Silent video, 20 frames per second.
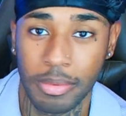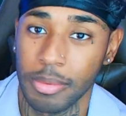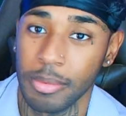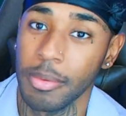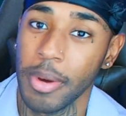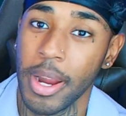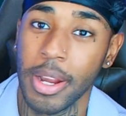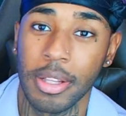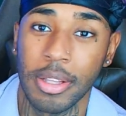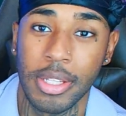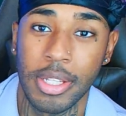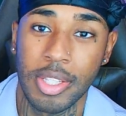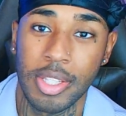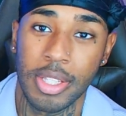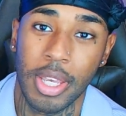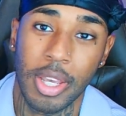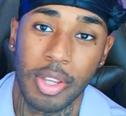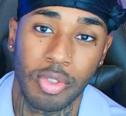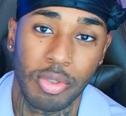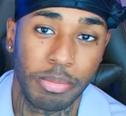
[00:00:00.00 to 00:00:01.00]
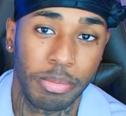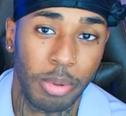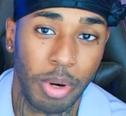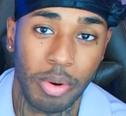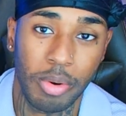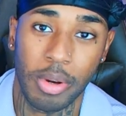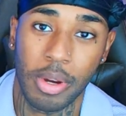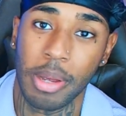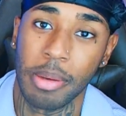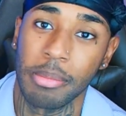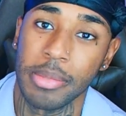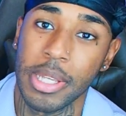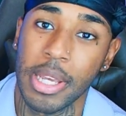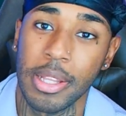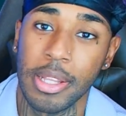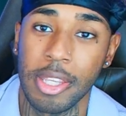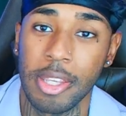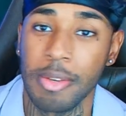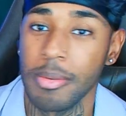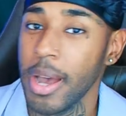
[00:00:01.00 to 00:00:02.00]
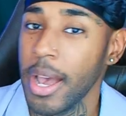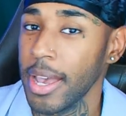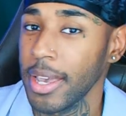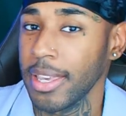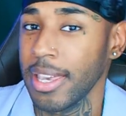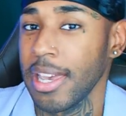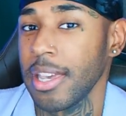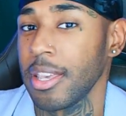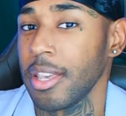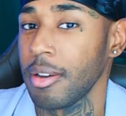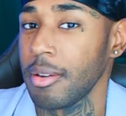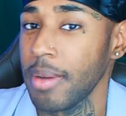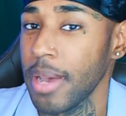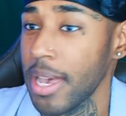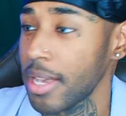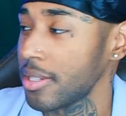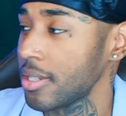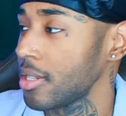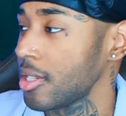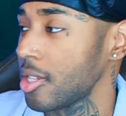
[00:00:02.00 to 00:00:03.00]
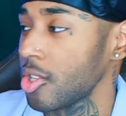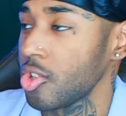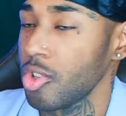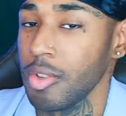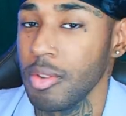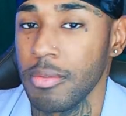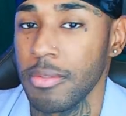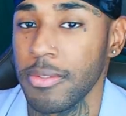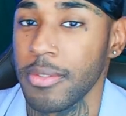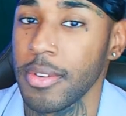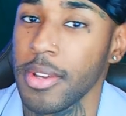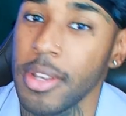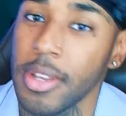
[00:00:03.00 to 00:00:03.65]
regularly scheduled program telling you why I kick your ass. It's the truth.